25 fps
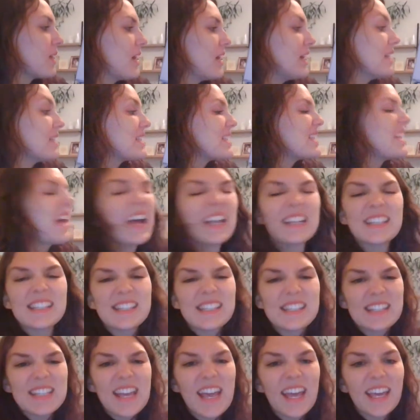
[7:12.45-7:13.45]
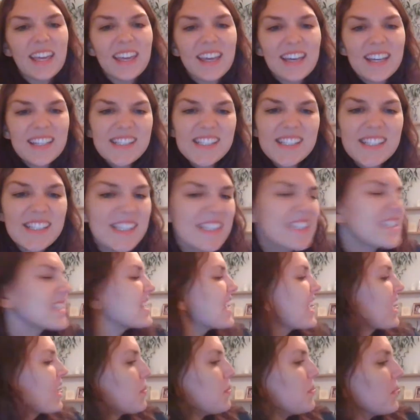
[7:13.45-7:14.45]
It's not a stick, it's a
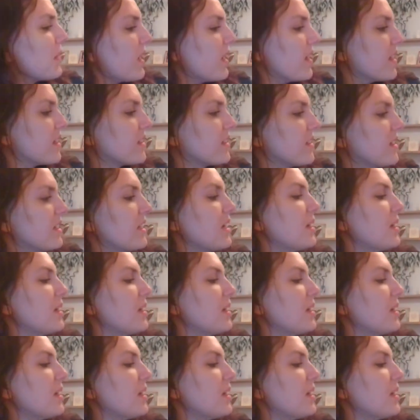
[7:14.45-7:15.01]
stick bug.